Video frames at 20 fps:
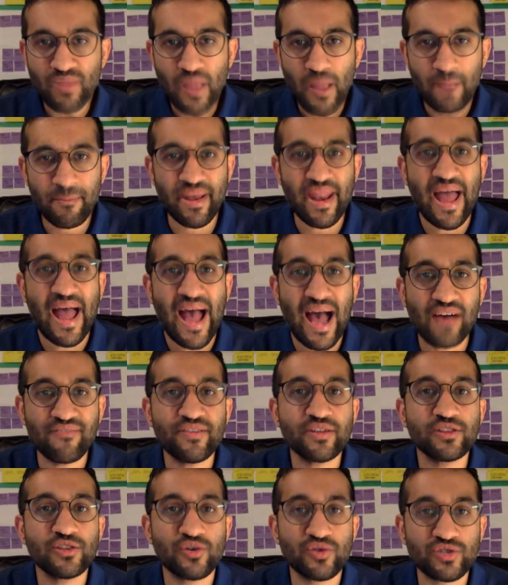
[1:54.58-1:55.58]
But
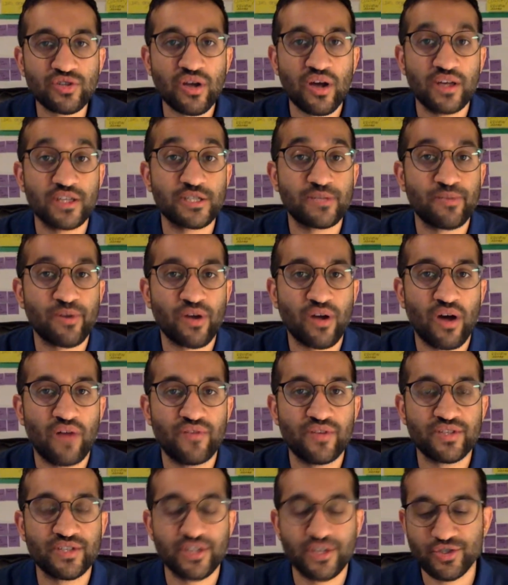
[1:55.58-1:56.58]
having those customer
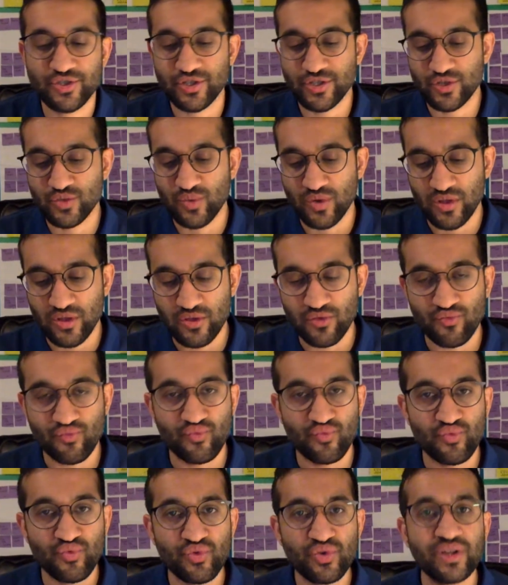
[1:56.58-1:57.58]
conversations will
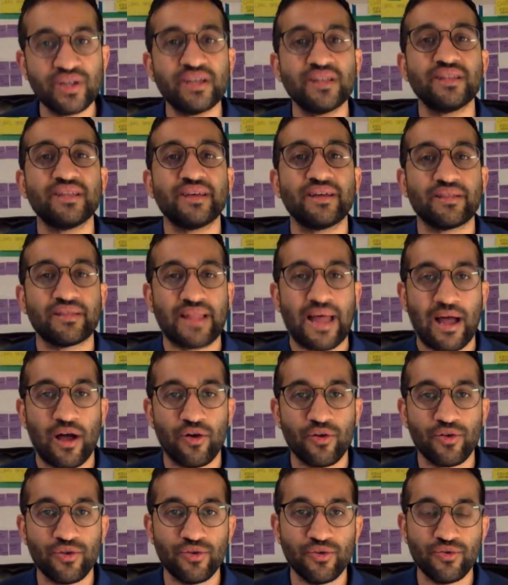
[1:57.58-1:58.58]
really
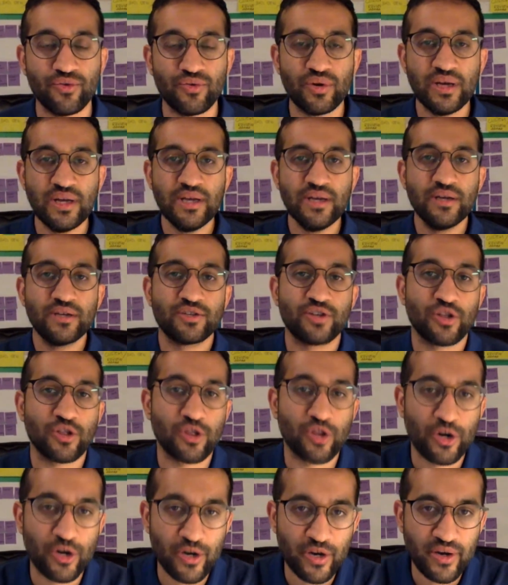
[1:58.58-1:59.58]
allow you to
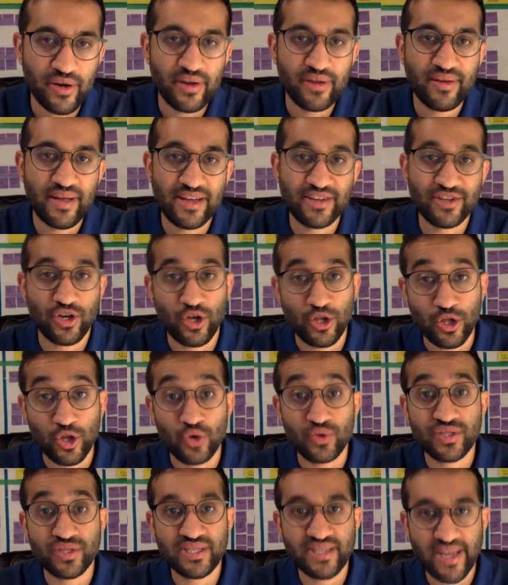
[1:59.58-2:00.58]
learn and to
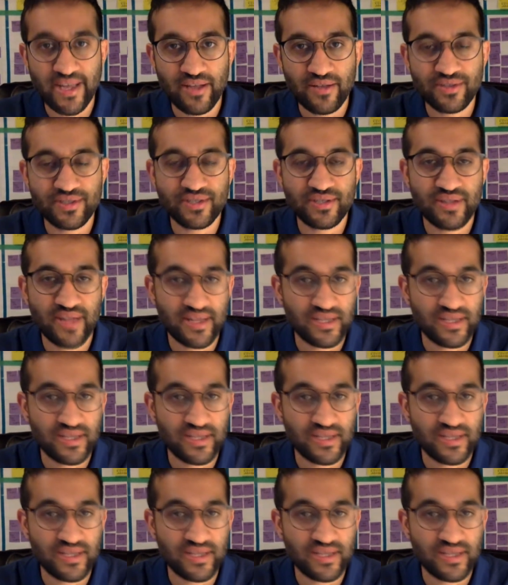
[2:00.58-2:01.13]
close sales.